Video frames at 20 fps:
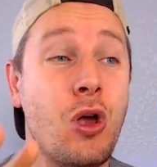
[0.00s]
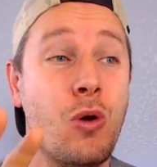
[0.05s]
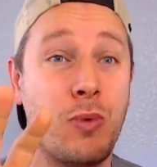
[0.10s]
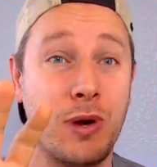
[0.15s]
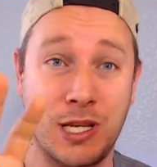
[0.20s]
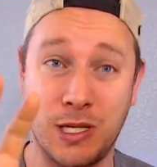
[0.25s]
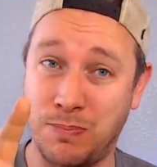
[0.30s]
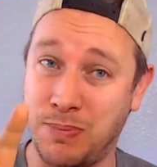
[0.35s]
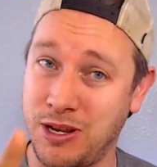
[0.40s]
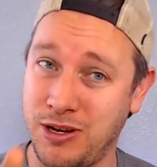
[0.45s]

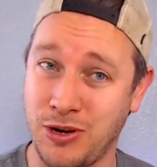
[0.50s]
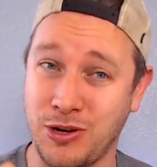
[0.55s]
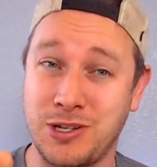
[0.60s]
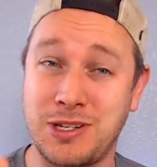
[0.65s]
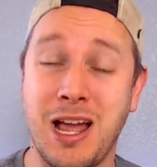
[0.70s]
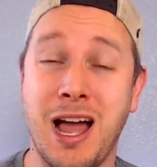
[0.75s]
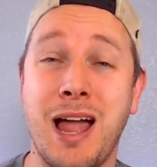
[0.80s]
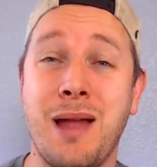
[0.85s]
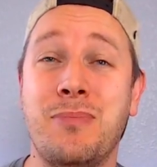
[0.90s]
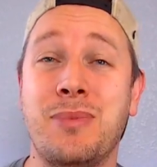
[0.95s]
We spend our
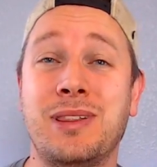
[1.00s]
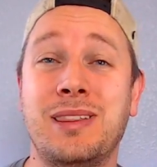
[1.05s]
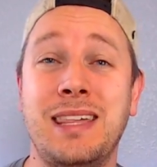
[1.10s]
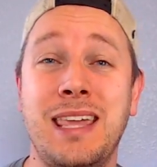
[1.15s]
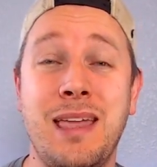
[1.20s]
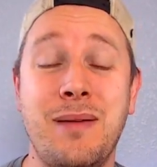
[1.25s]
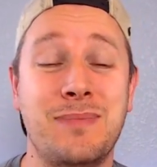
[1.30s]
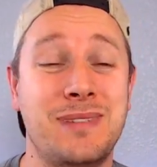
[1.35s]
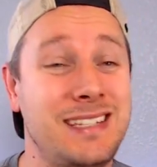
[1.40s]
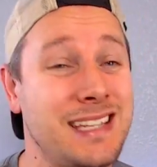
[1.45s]
time with
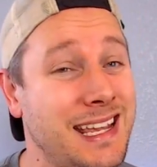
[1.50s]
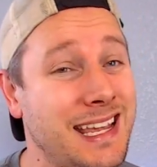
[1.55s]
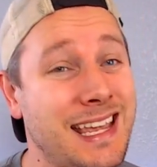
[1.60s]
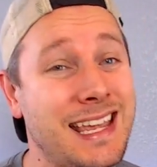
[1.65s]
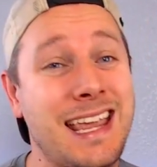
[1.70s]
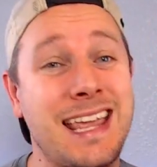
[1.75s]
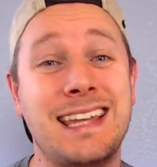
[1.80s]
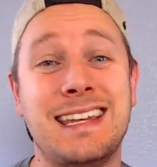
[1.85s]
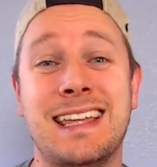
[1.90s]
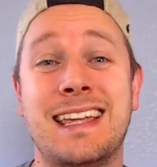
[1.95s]
him
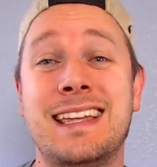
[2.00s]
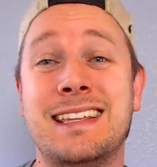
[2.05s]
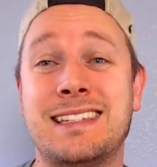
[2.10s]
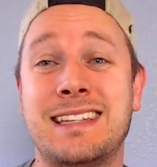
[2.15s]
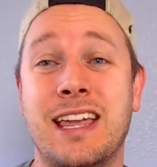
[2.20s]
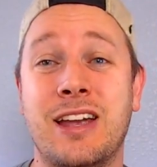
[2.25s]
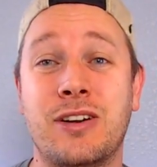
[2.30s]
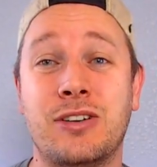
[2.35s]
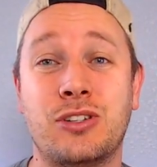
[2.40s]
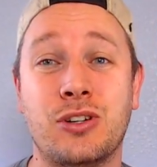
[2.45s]
digging into his
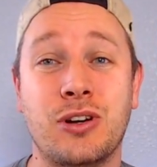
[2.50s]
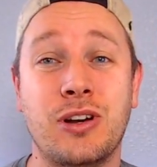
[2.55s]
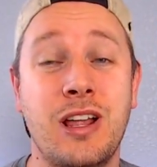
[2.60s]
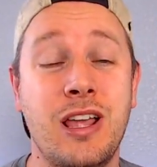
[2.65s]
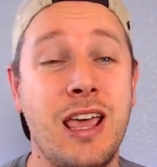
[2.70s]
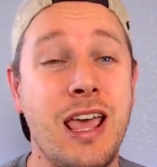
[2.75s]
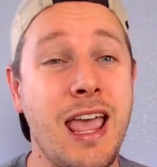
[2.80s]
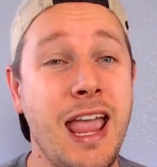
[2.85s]
character,